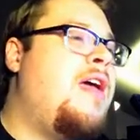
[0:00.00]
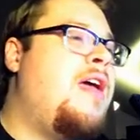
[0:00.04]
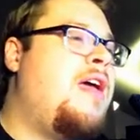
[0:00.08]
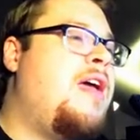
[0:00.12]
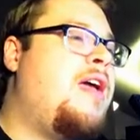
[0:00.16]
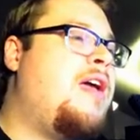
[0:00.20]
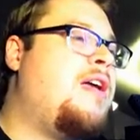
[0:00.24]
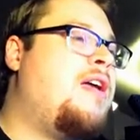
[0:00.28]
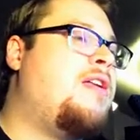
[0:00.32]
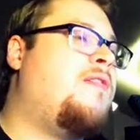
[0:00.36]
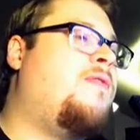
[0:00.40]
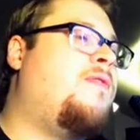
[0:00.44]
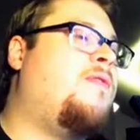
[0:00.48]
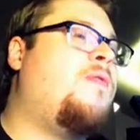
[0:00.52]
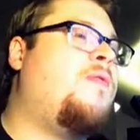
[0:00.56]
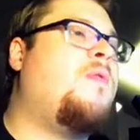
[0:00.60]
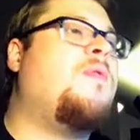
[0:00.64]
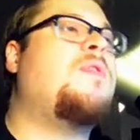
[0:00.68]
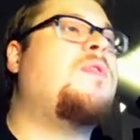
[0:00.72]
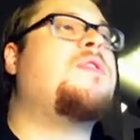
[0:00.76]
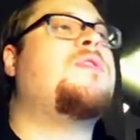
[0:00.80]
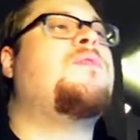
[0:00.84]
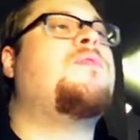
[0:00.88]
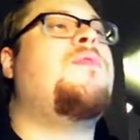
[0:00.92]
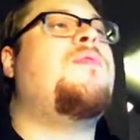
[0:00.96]
And of
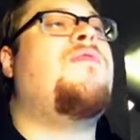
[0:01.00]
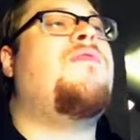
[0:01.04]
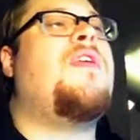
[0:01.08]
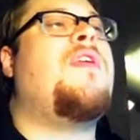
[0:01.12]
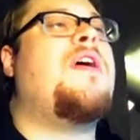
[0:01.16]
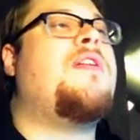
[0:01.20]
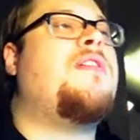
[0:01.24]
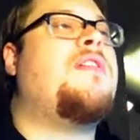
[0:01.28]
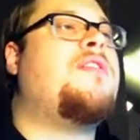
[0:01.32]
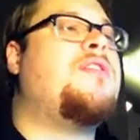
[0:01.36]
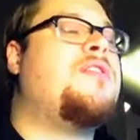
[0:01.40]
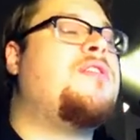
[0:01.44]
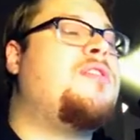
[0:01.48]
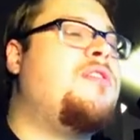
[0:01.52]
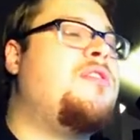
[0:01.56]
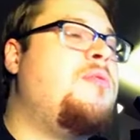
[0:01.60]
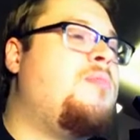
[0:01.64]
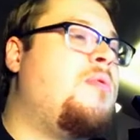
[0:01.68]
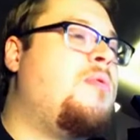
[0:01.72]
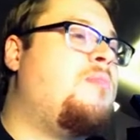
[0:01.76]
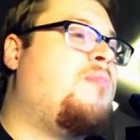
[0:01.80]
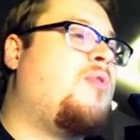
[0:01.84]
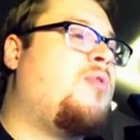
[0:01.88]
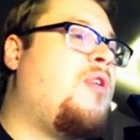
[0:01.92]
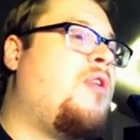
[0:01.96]
course we've got our
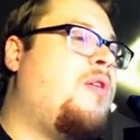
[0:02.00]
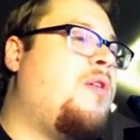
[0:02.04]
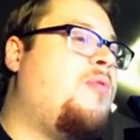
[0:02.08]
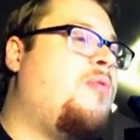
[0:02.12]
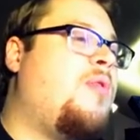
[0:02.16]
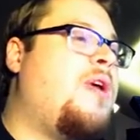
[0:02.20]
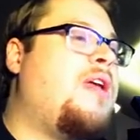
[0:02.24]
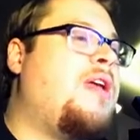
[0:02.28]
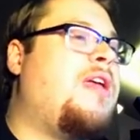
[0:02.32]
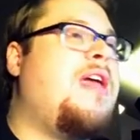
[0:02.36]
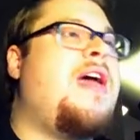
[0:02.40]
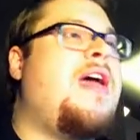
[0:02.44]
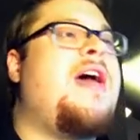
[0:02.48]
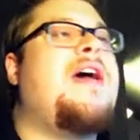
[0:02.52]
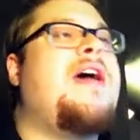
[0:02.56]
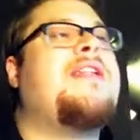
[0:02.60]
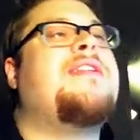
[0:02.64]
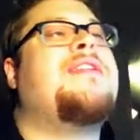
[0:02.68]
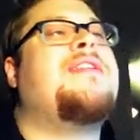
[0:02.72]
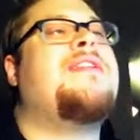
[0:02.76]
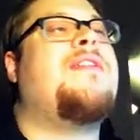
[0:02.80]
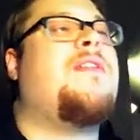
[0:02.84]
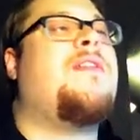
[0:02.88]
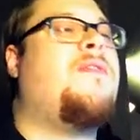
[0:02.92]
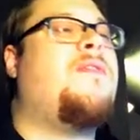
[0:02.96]
stupid Broadway cat
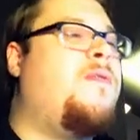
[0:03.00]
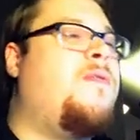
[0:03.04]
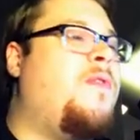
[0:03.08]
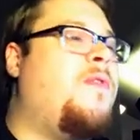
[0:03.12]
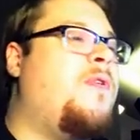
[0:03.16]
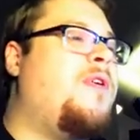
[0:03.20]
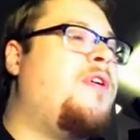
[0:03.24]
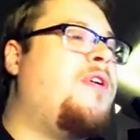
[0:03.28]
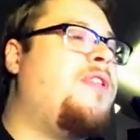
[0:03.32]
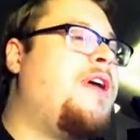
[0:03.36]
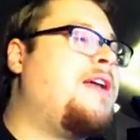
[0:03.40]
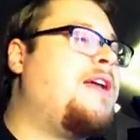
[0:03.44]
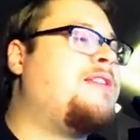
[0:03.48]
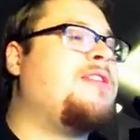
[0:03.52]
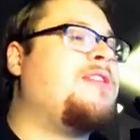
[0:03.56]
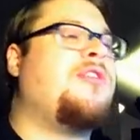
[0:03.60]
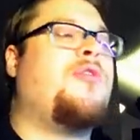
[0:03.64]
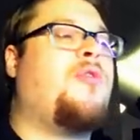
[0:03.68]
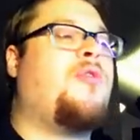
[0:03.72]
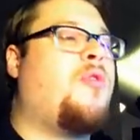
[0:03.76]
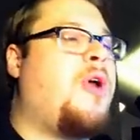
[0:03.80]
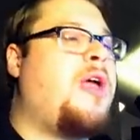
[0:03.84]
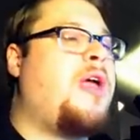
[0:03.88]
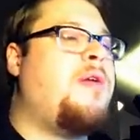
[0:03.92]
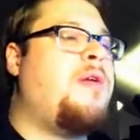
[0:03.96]
in our foil. That's a
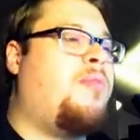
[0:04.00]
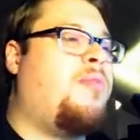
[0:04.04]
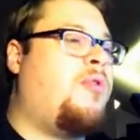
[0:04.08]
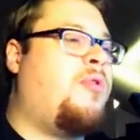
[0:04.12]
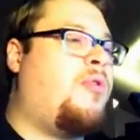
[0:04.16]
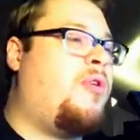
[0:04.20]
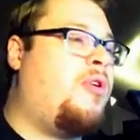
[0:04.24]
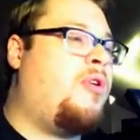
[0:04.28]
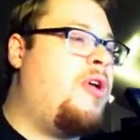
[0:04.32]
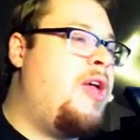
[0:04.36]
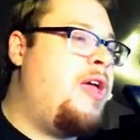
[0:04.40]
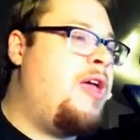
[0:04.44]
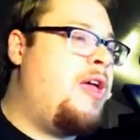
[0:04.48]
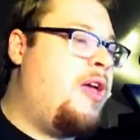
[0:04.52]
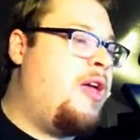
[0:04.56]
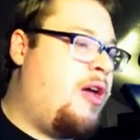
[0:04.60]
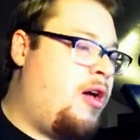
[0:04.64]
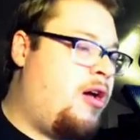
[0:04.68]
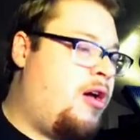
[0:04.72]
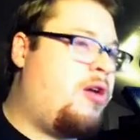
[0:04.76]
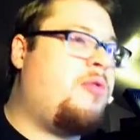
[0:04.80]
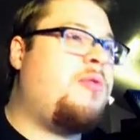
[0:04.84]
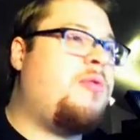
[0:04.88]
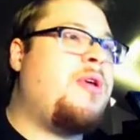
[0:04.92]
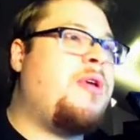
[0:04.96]
great pull.
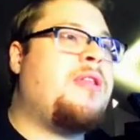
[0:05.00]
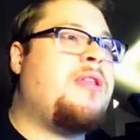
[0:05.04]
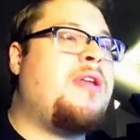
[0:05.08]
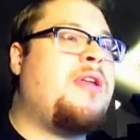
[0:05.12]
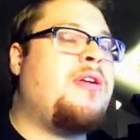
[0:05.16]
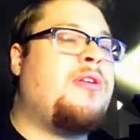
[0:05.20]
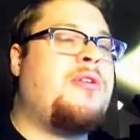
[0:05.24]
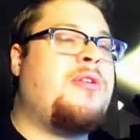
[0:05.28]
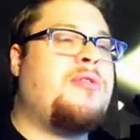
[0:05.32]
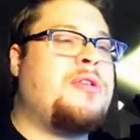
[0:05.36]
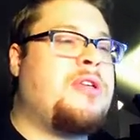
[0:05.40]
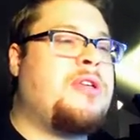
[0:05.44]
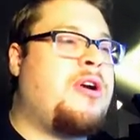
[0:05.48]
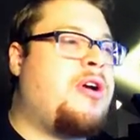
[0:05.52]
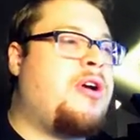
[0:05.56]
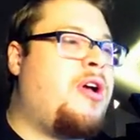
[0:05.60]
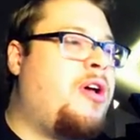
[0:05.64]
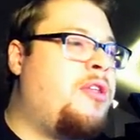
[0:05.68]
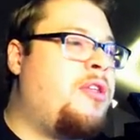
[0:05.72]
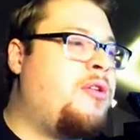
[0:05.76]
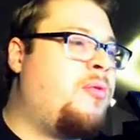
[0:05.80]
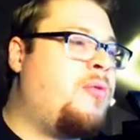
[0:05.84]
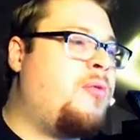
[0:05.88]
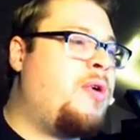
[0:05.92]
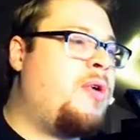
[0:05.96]
Oh, and there goes our
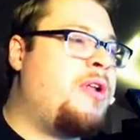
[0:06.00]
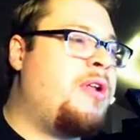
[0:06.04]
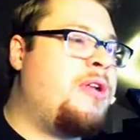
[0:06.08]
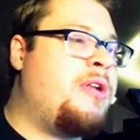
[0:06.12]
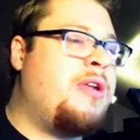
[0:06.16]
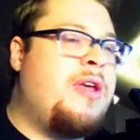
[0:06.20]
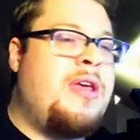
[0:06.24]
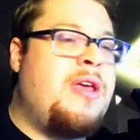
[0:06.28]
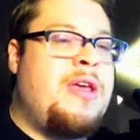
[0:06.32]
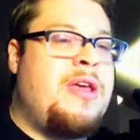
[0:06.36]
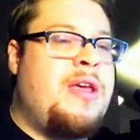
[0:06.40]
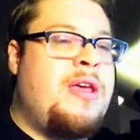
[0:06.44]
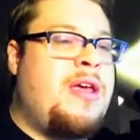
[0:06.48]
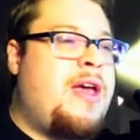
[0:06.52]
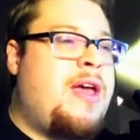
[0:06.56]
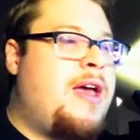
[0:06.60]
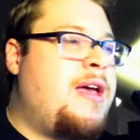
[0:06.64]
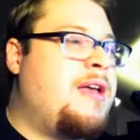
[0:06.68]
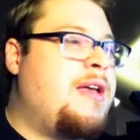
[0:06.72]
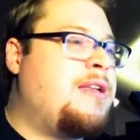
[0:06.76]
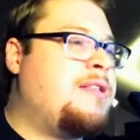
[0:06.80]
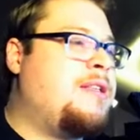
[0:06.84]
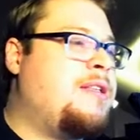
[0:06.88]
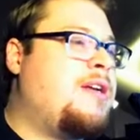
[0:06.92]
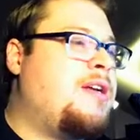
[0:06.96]
other one
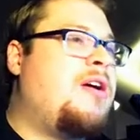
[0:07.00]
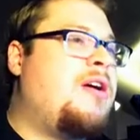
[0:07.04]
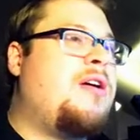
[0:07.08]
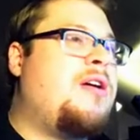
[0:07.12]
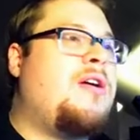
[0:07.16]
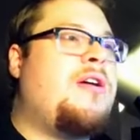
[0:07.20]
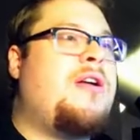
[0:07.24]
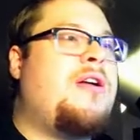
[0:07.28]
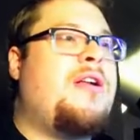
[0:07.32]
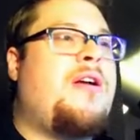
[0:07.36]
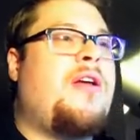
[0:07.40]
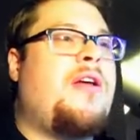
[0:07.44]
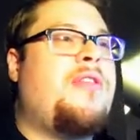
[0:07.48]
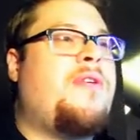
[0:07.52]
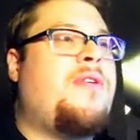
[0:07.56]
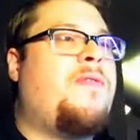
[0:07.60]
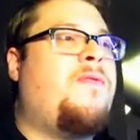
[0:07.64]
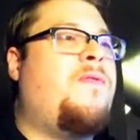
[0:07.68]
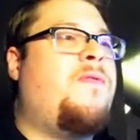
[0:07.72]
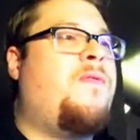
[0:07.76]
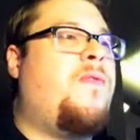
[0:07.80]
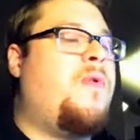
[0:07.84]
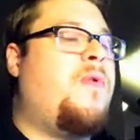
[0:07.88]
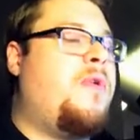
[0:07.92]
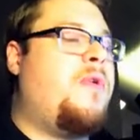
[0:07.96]
as our other
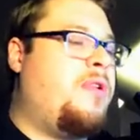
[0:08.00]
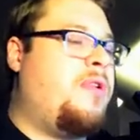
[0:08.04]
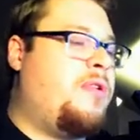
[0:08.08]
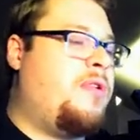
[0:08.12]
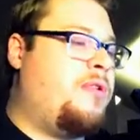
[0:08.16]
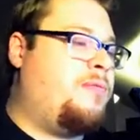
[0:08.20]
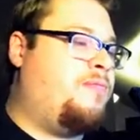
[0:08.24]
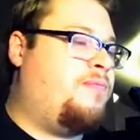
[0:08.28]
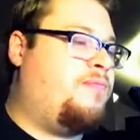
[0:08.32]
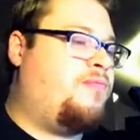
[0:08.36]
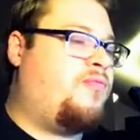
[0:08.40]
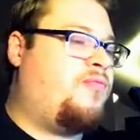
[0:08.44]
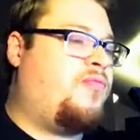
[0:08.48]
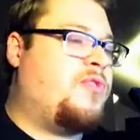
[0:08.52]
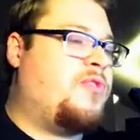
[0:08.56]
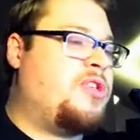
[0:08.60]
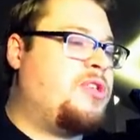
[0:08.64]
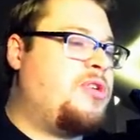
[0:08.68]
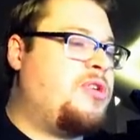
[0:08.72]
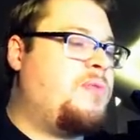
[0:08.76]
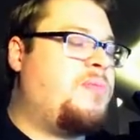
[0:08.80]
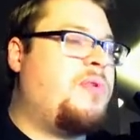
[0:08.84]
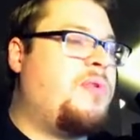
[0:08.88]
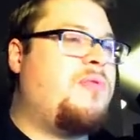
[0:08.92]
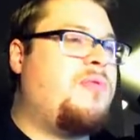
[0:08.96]
foil,
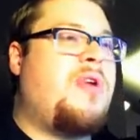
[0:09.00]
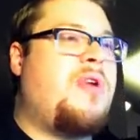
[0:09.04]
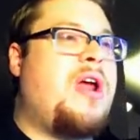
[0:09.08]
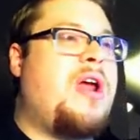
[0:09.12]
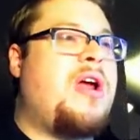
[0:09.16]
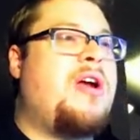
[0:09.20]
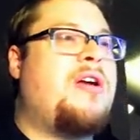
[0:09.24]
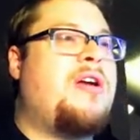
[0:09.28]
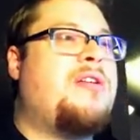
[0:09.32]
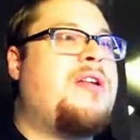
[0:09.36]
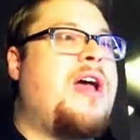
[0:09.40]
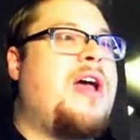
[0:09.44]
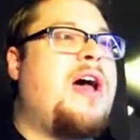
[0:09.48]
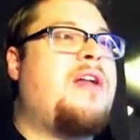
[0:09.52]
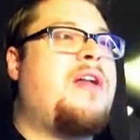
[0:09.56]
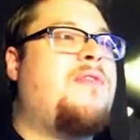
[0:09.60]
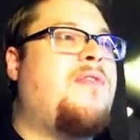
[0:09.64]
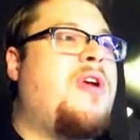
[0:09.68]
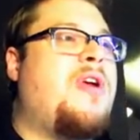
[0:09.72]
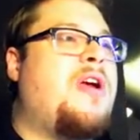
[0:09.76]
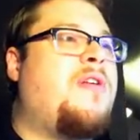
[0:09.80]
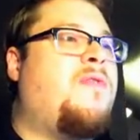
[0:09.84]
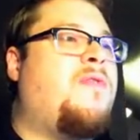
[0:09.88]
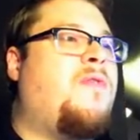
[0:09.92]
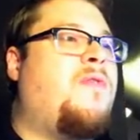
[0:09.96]
stupid rare,
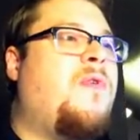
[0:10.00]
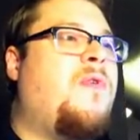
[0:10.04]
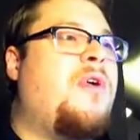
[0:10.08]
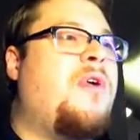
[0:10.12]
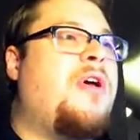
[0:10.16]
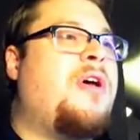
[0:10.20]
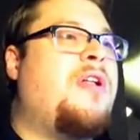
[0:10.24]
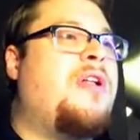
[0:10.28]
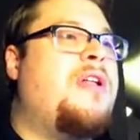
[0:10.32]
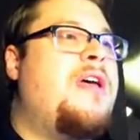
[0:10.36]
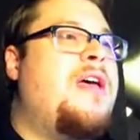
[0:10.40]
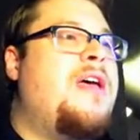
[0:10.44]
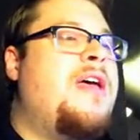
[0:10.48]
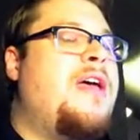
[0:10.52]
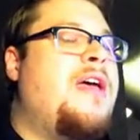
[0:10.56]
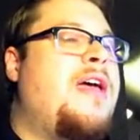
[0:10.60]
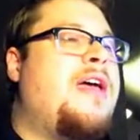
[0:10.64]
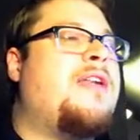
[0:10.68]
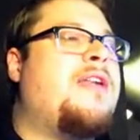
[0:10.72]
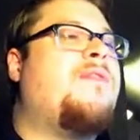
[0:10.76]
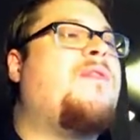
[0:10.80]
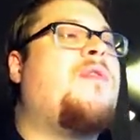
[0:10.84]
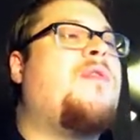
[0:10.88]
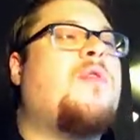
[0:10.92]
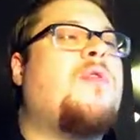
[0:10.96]
non-rare foil.
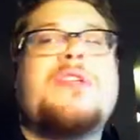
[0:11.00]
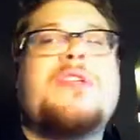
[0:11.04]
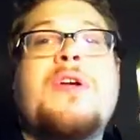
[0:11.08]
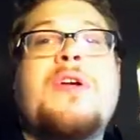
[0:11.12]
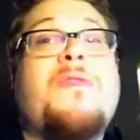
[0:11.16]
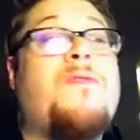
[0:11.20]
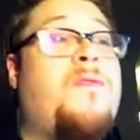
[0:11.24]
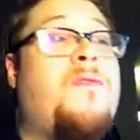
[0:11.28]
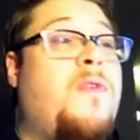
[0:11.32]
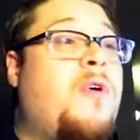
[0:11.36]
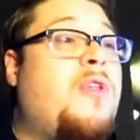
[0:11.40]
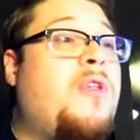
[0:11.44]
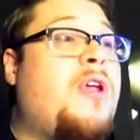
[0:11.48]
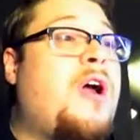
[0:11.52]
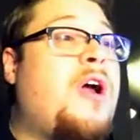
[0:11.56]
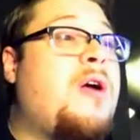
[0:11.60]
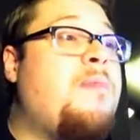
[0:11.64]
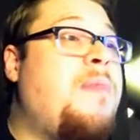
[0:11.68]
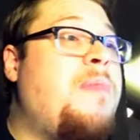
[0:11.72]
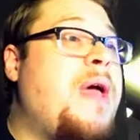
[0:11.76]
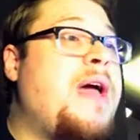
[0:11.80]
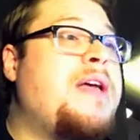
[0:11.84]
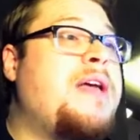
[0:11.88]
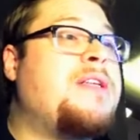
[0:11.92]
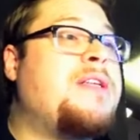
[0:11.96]
And of course our full art
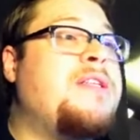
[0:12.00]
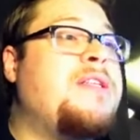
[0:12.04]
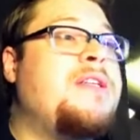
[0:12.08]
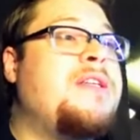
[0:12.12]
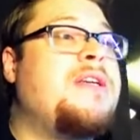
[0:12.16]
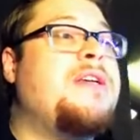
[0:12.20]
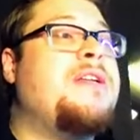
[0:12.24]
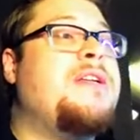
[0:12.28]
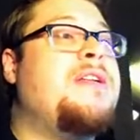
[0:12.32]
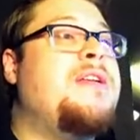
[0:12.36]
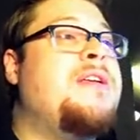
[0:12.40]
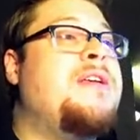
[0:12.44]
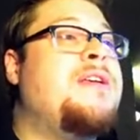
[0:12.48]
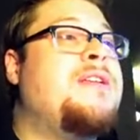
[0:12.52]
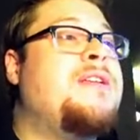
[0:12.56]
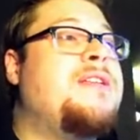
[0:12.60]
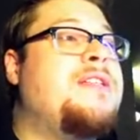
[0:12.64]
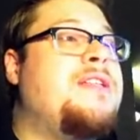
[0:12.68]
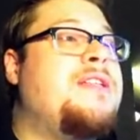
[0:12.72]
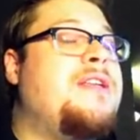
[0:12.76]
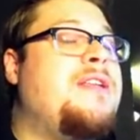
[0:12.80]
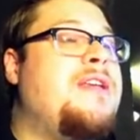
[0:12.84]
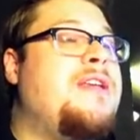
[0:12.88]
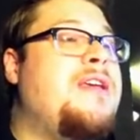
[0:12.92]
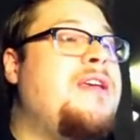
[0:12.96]
Bastiat,
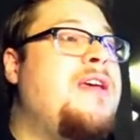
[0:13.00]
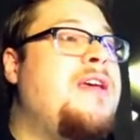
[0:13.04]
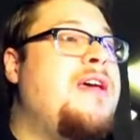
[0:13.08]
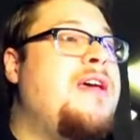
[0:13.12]
silly